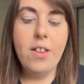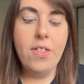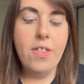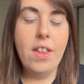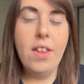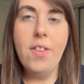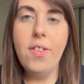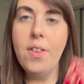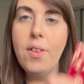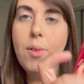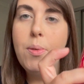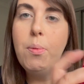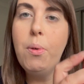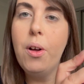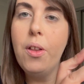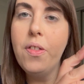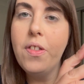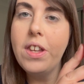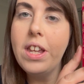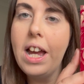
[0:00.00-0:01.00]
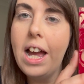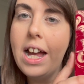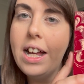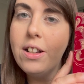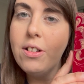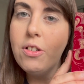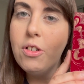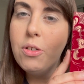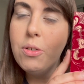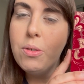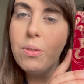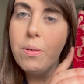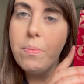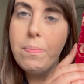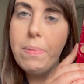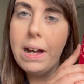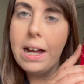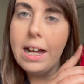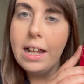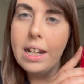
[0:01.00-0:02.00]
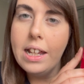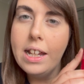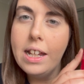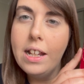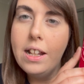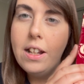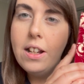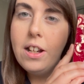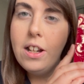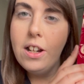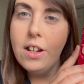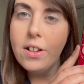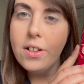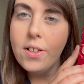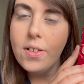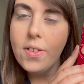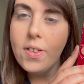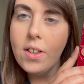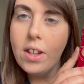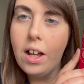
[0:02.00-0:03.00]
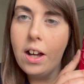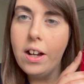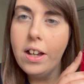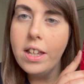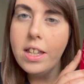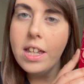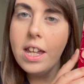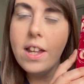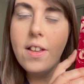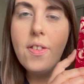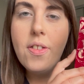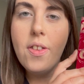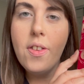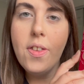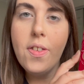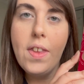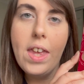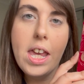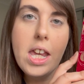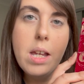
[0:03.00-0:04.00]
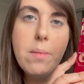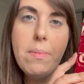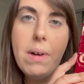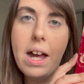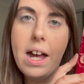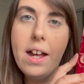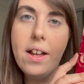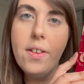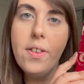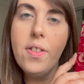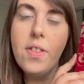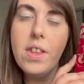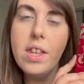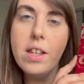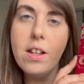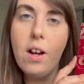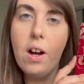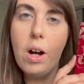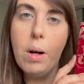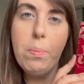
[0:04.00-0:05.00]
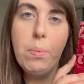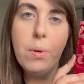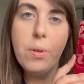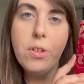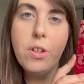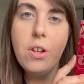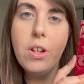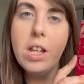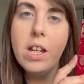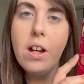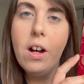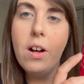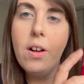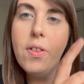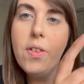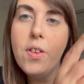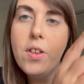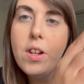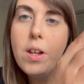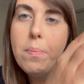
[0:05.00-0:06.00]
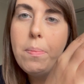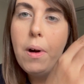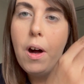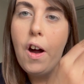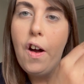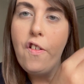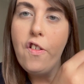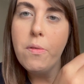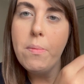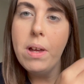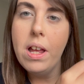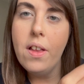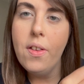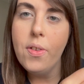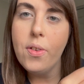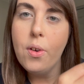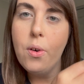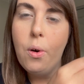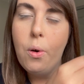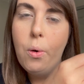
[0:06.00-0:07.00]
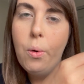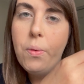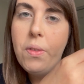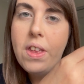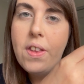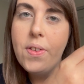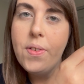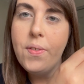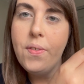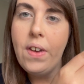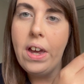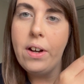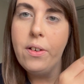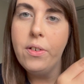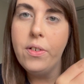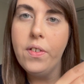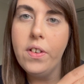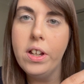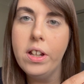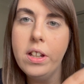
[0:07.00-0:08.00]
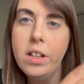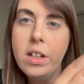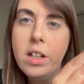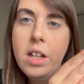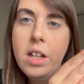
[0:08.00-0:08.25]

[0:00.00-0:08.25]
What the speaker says: this is what the actual palette looks like. It's the same as the cardboard uni carton, apart from it's got all these velvet